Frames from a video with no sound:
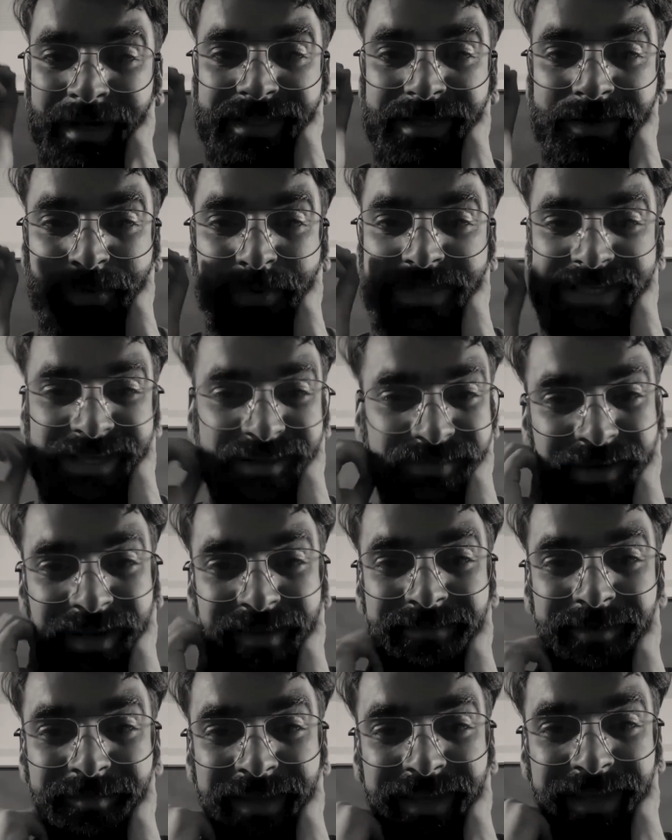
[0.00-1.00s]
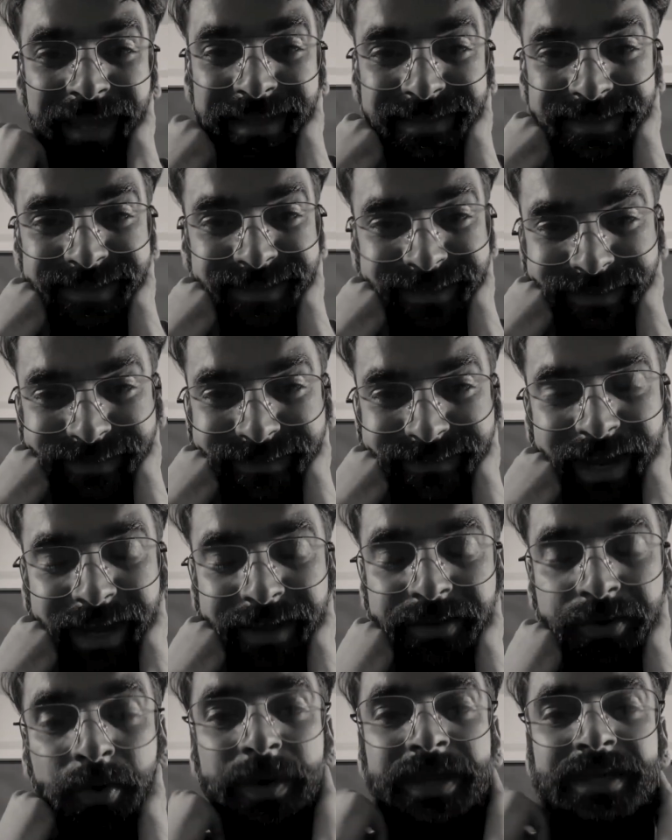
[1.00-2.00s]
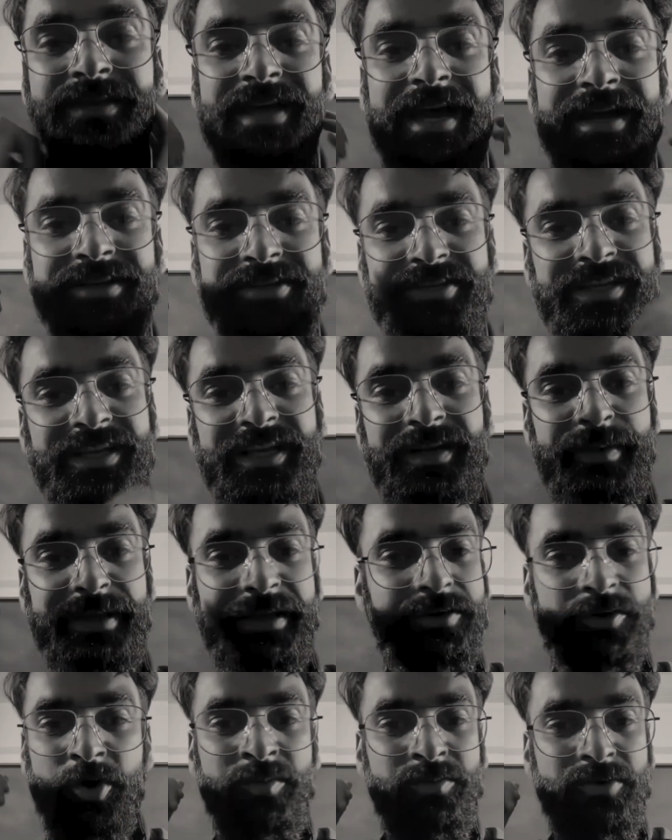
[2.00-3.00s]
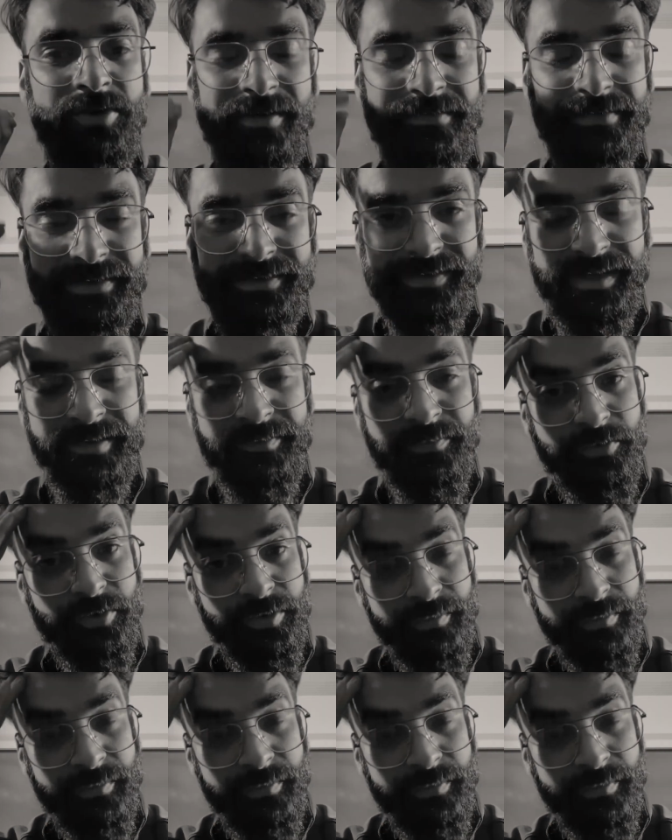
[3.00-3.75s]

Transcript: mother who is suffering from the cancer and knowing that she'll be no more after three, four